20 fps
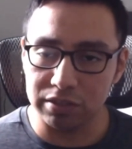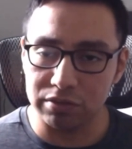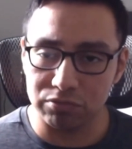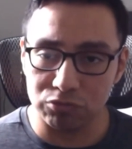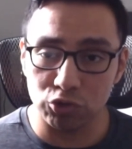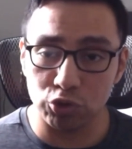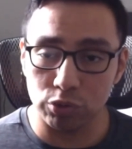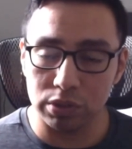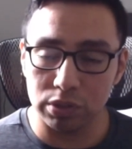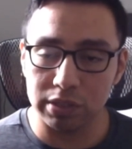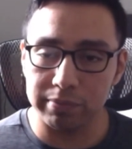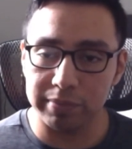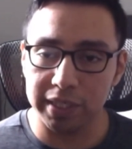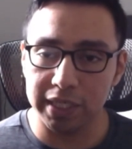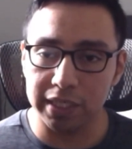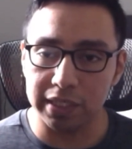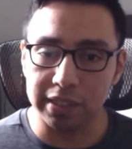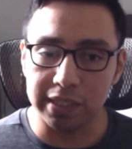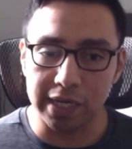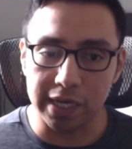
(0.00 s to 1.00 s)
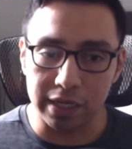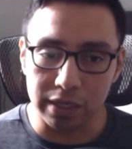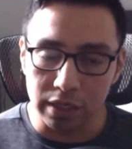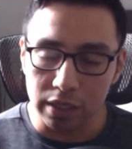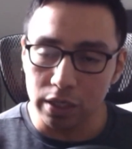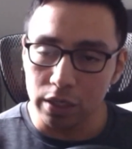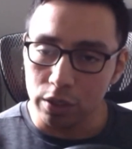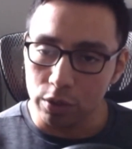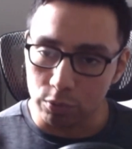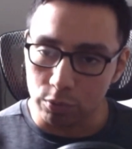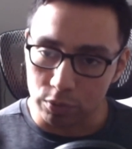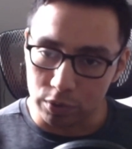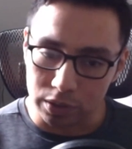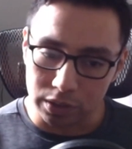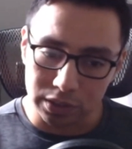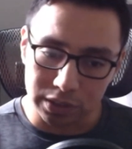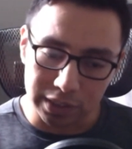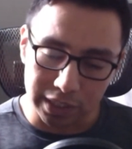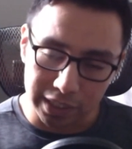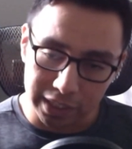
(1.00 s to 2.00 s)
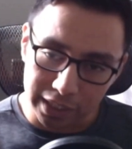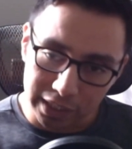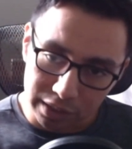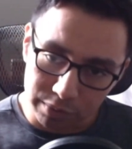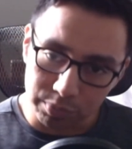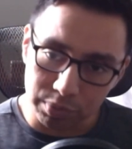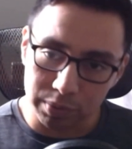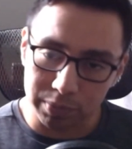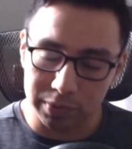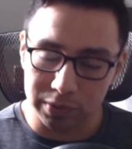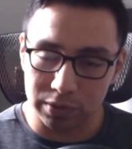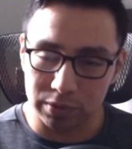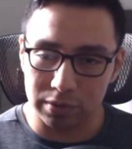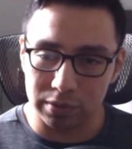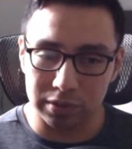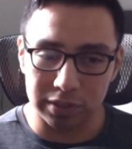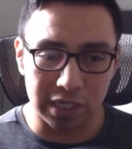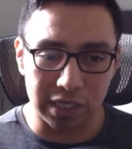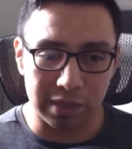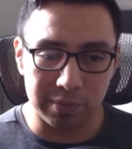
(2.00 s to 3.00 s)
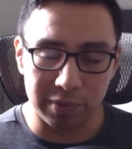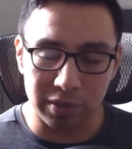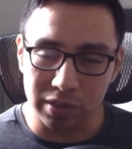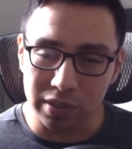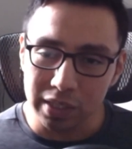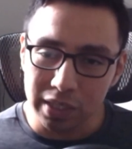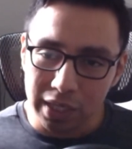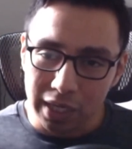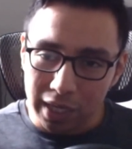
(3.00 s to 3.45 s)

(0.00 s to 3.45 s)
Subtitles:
truly mean that once I hit the Pomodoro timer,